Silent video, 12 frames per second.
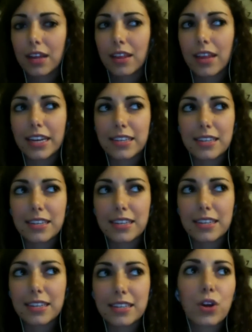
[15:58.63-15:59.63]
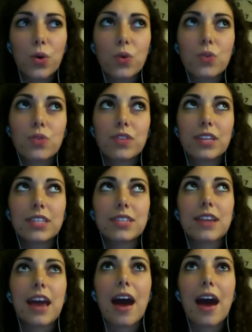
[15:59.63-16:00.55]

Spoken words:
that doesn't